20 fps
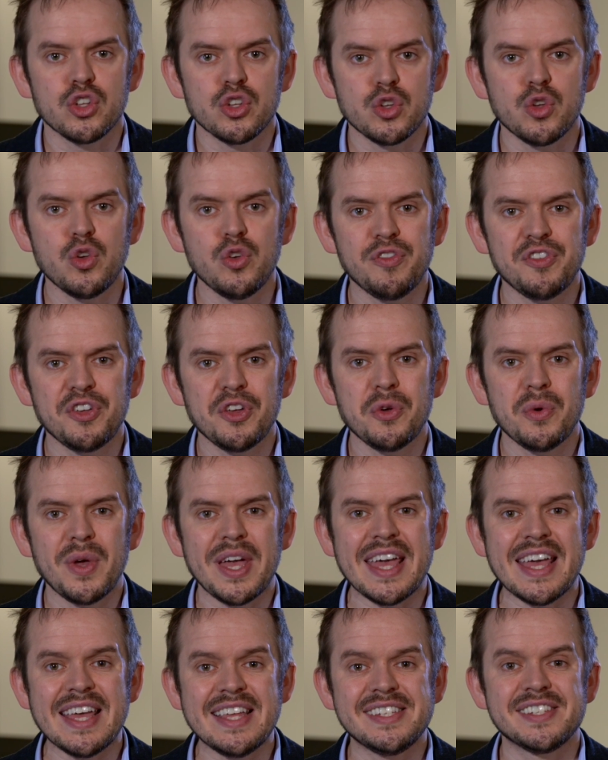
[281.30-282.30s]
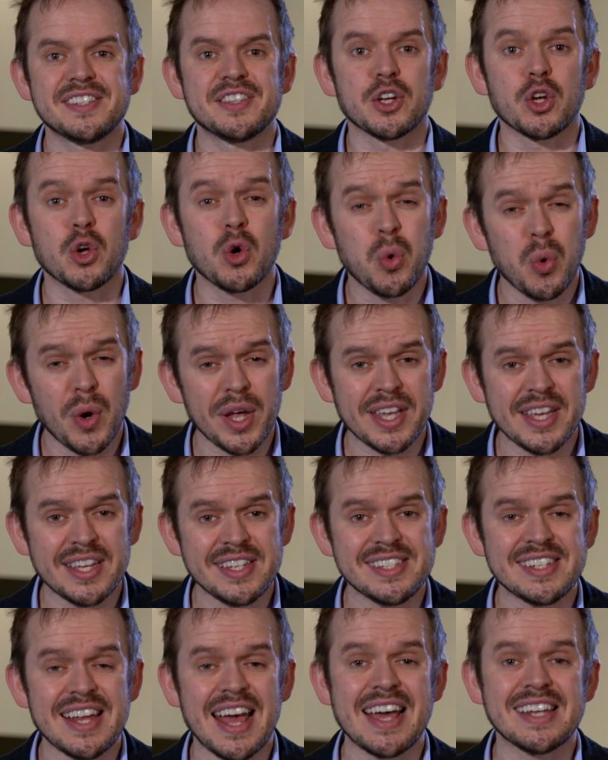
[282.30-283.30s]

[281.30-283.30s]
YouView is the quickest